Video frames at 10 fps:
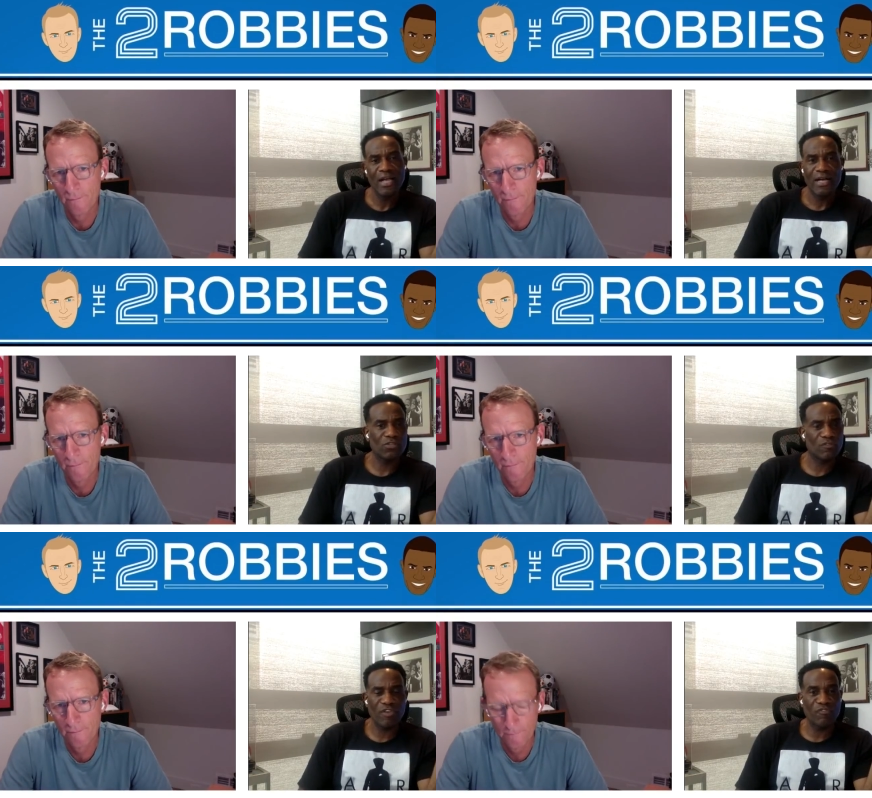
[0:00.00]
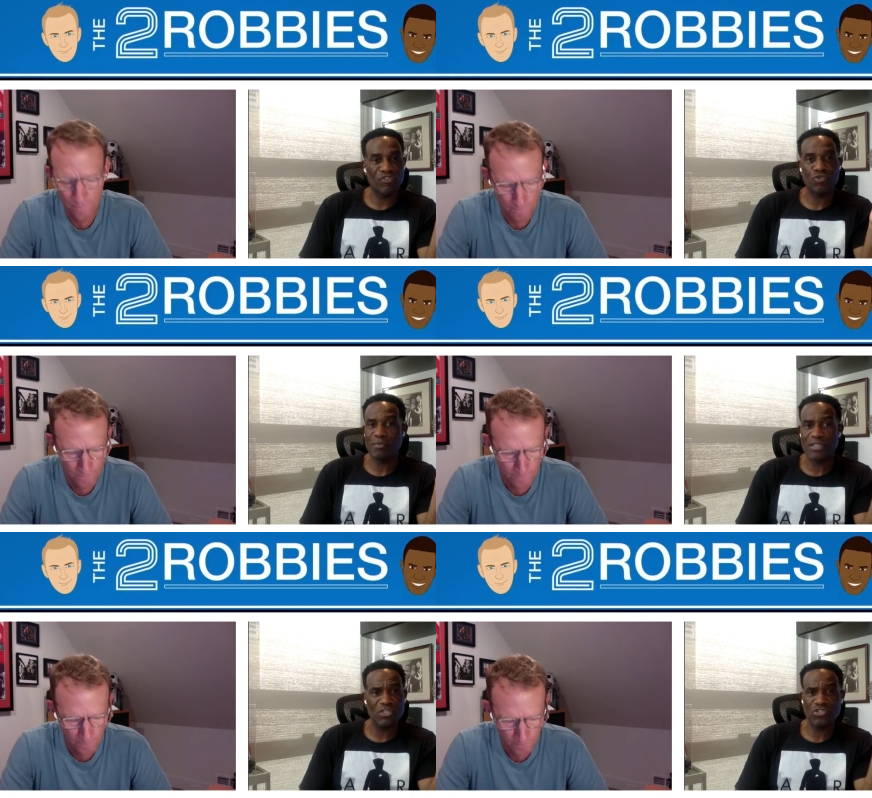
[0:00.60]
Speaker 1: I just feel for some
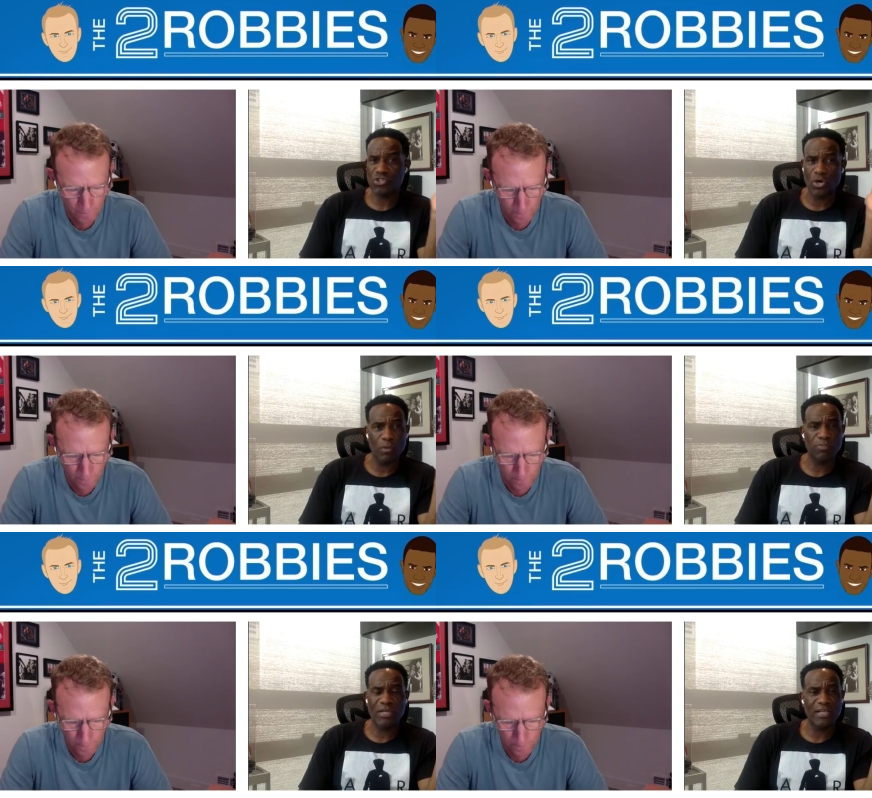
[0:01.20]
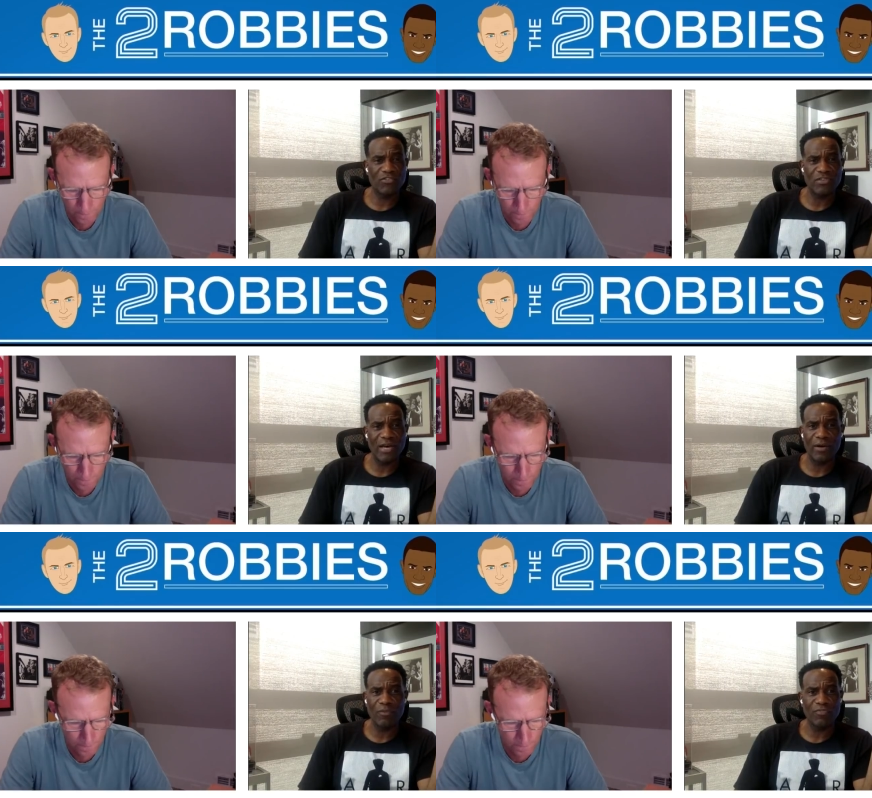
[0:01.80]
of these star players
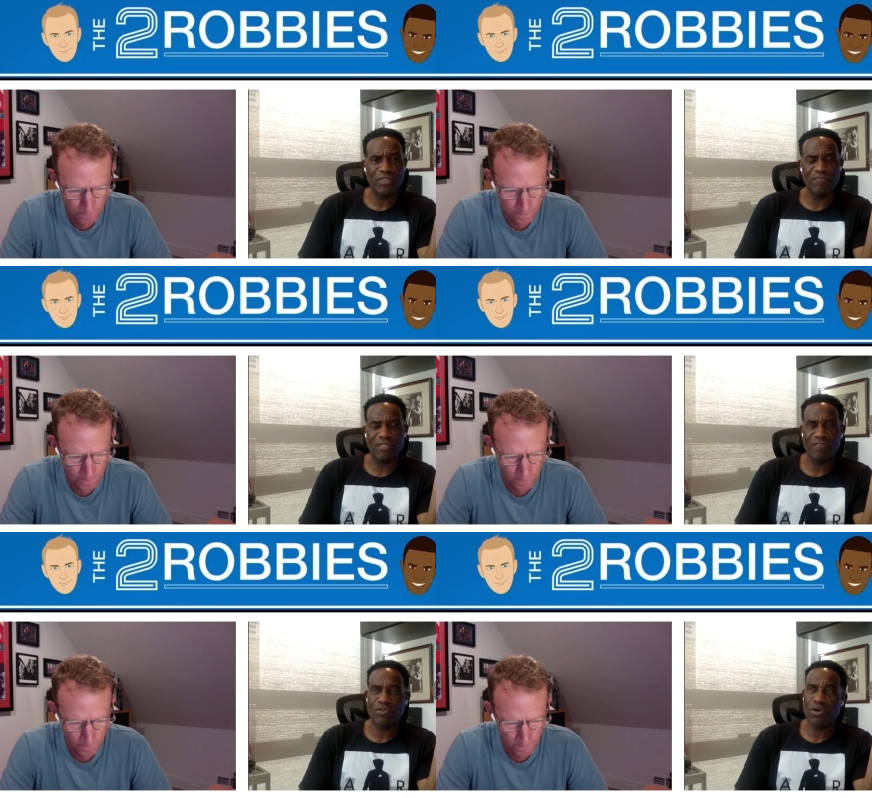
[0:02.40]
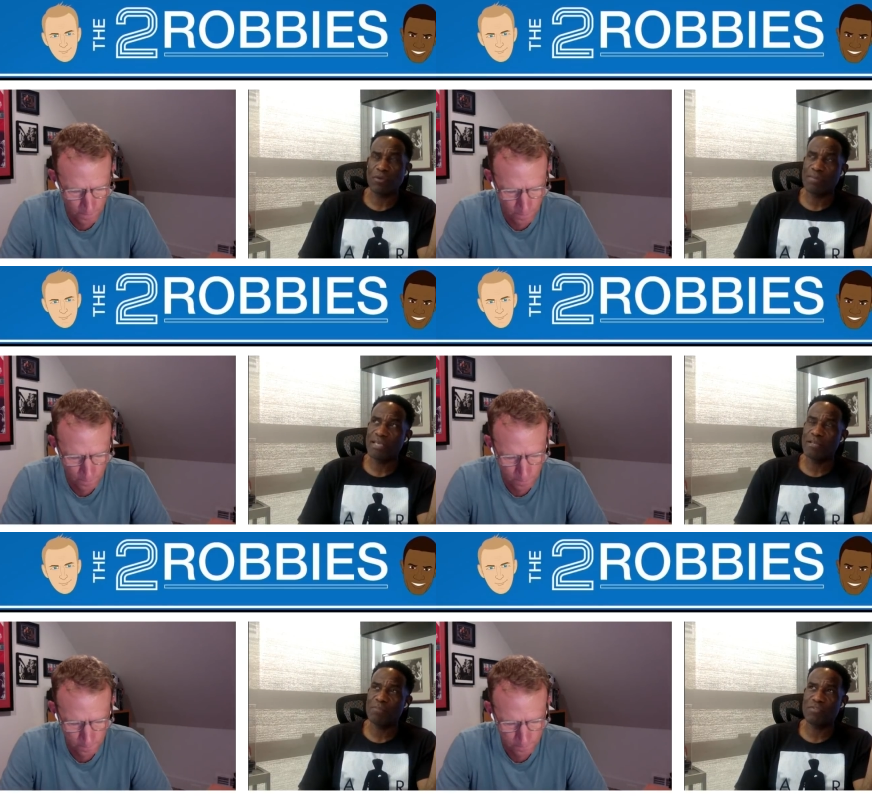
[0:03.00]
now, they've, they've got to be
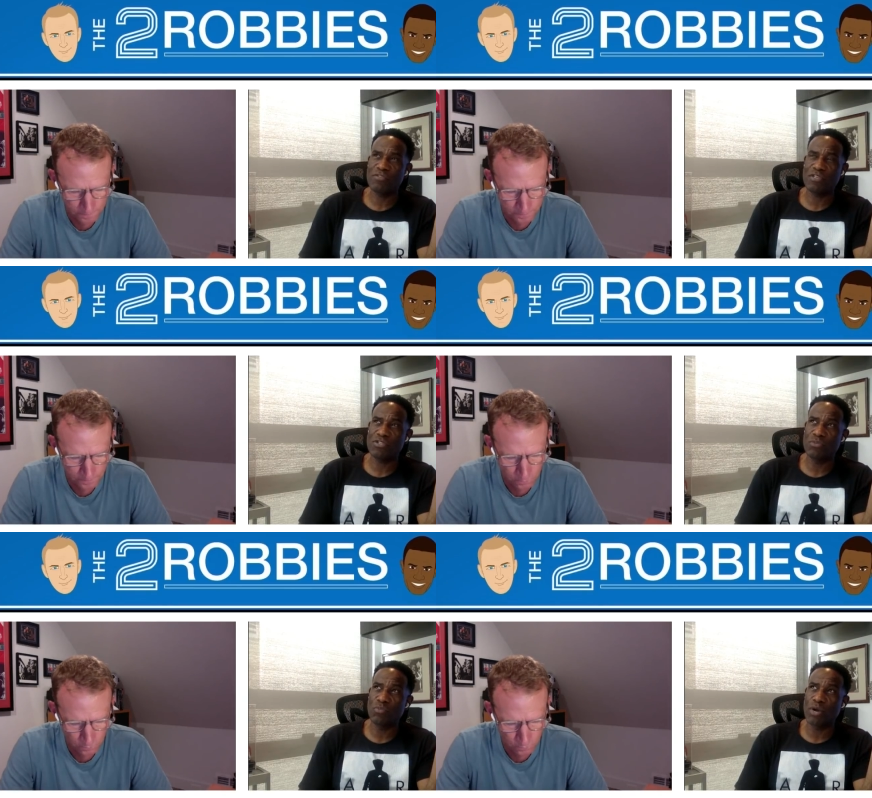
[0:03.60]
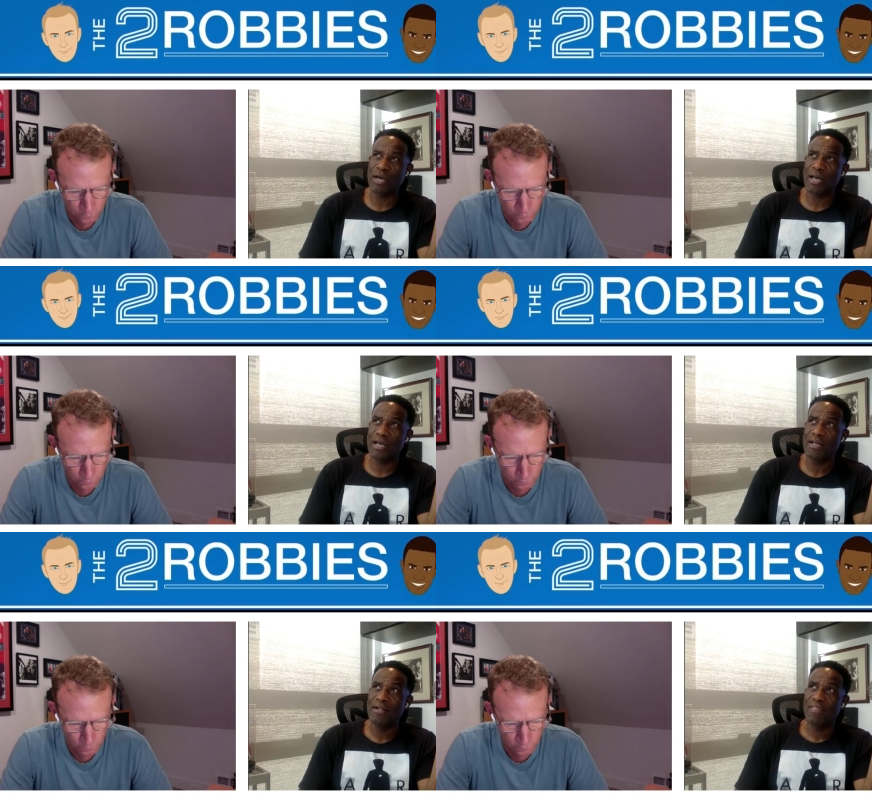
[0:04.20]
in a position
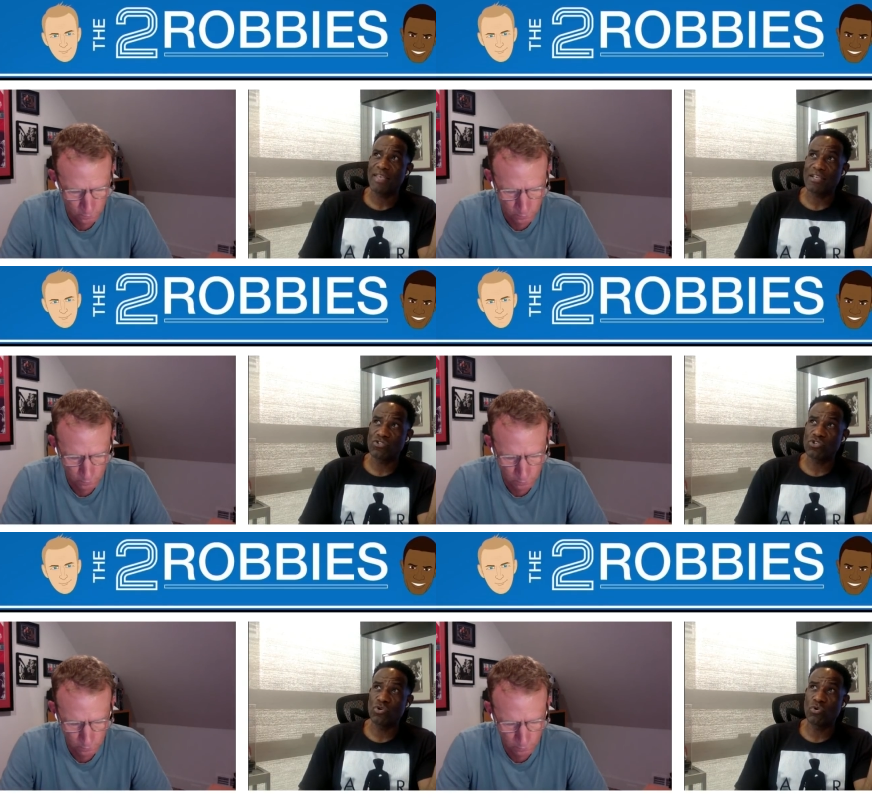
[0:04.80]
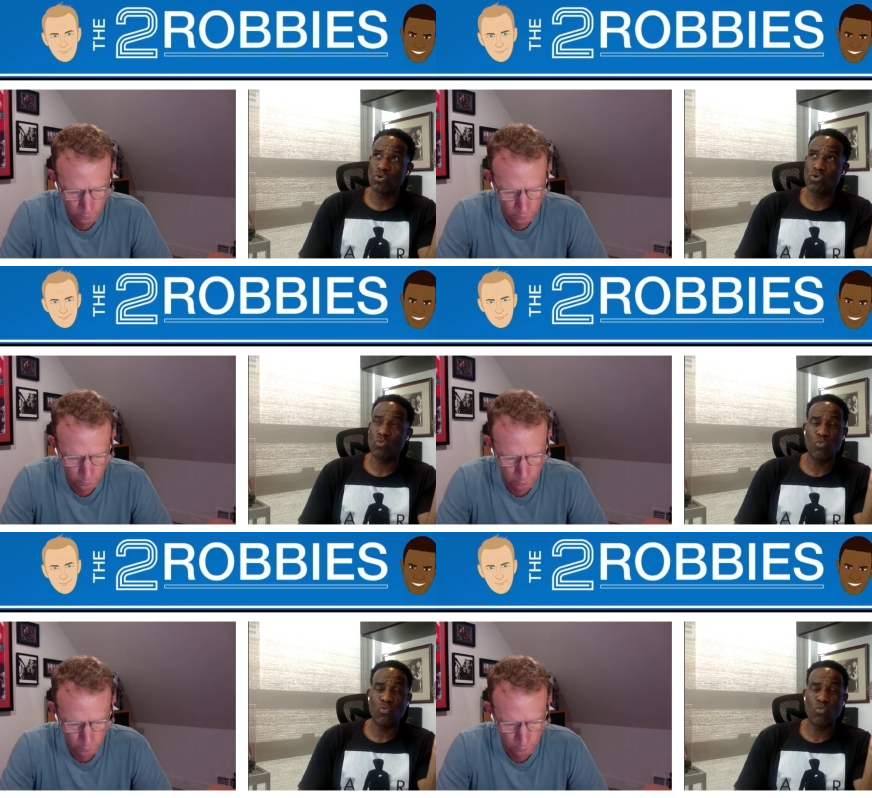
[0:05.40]
where they can talk